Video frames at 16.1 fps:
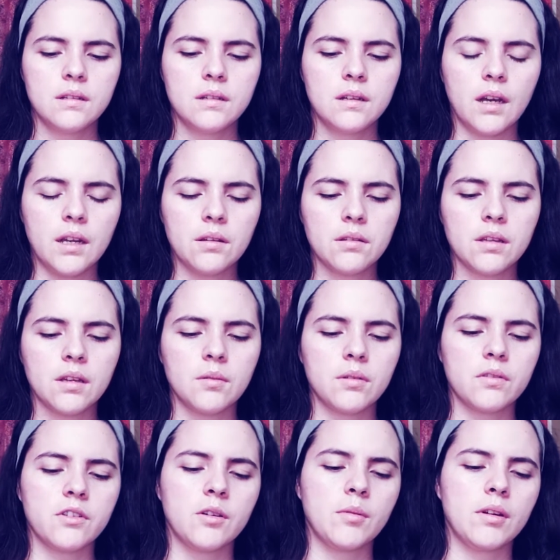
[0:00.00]
I know that you would have
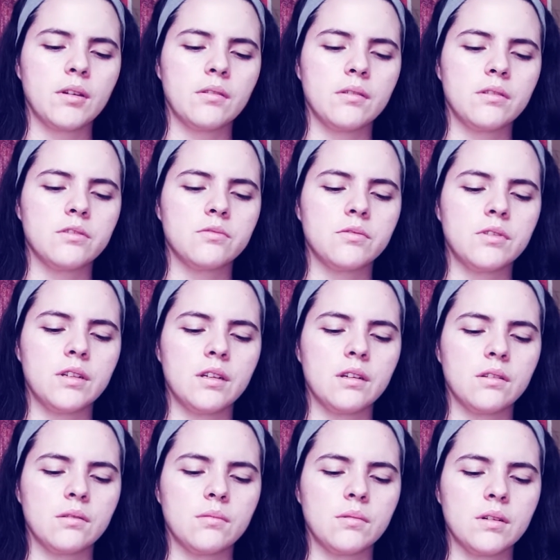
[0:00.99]
come out in this reading
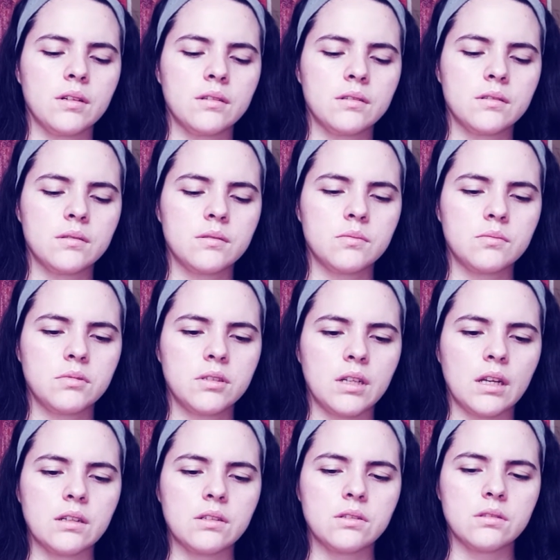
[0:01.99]
otherwise,
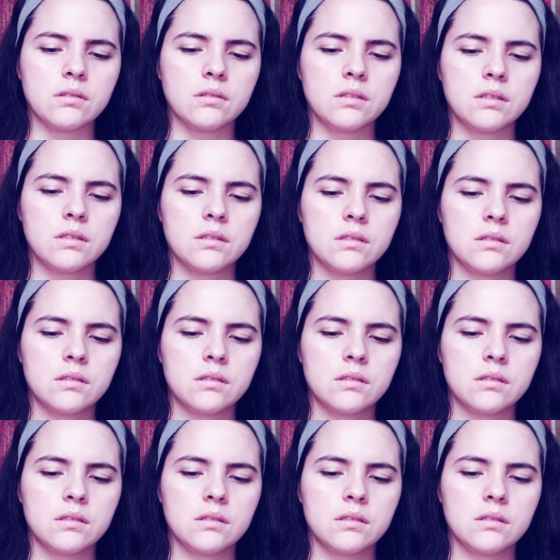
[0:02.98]
potentially.